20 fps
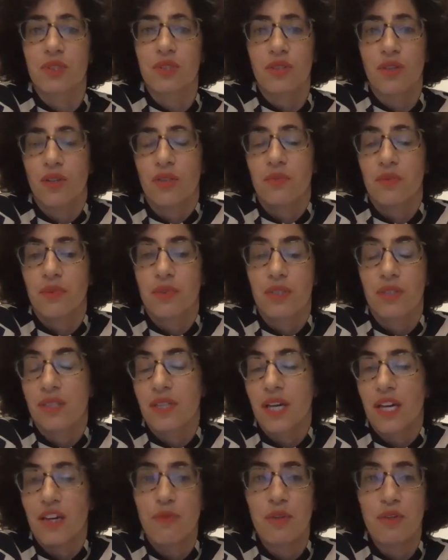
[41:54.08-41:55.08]
got
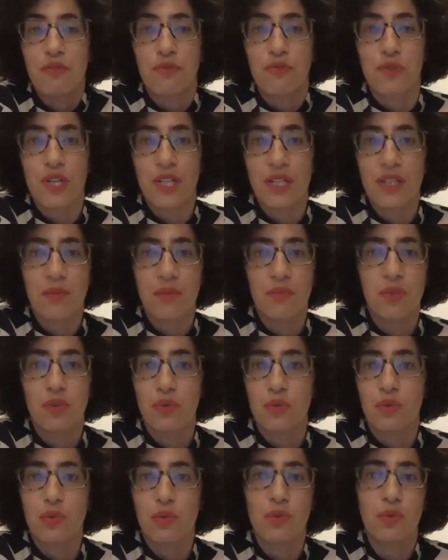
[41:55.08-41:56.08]
gave me freedom
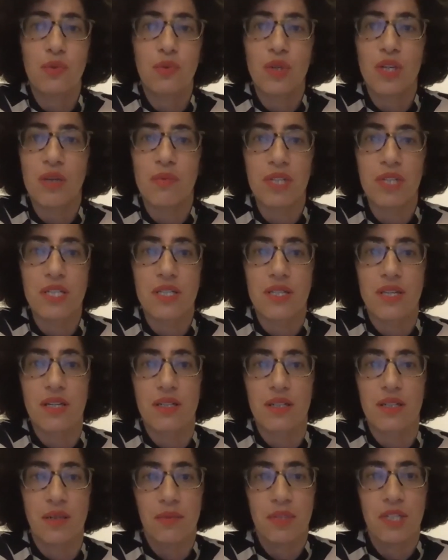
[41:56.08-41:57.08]
to to do image the
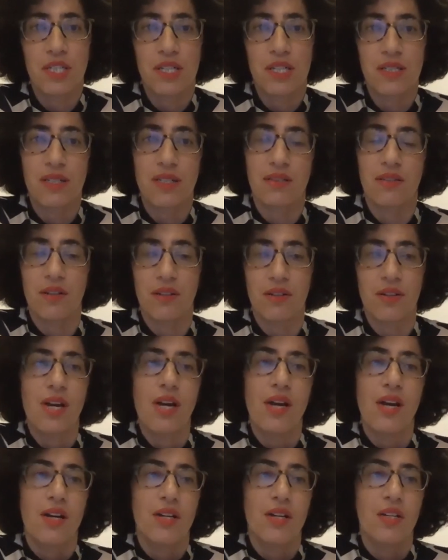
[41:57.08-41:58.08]
images that are
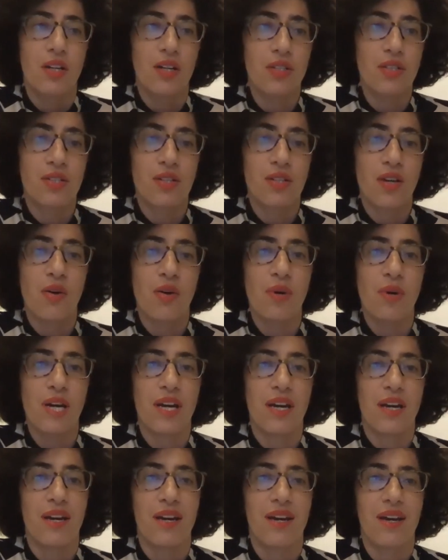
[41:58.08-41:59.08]
not so
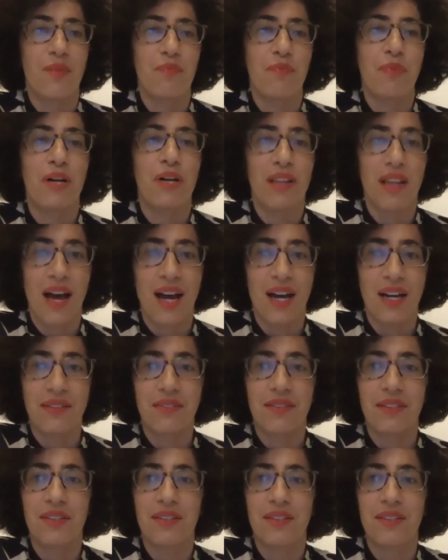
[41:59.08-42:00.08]
uh,
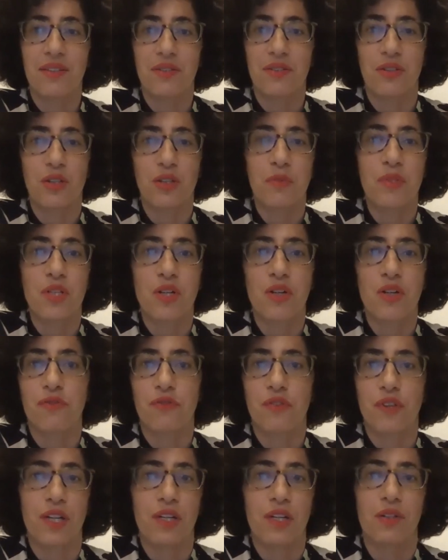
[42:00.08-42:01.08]
polite in the terms of
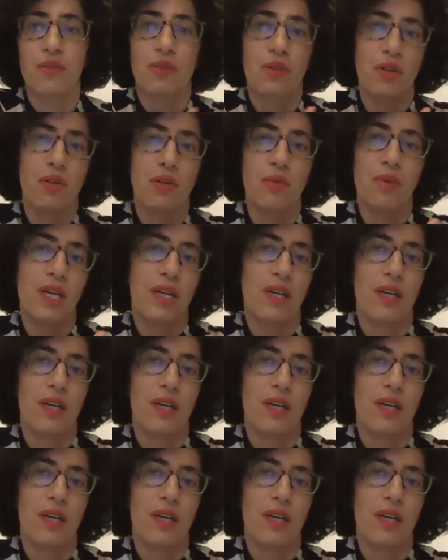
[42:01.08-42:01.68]
uh, you know